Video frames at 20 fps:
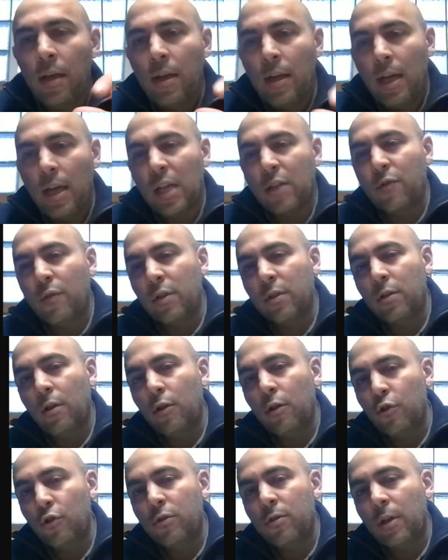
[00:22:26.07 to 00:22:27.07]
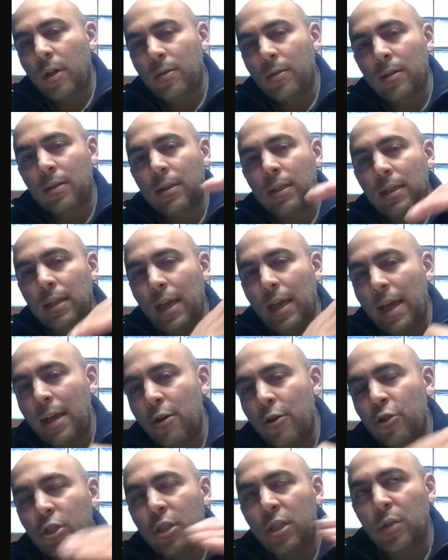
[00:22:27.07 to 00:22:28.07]
As a result, you start to see
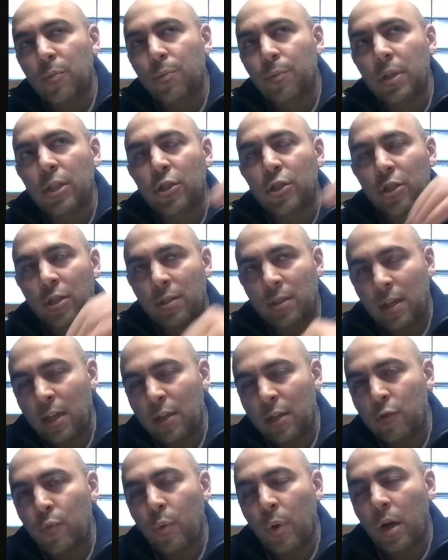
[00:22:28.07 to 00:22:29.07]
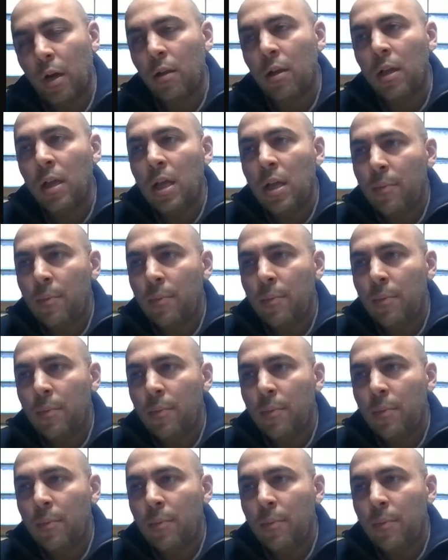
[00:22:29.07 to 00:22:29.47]
energy depletions as well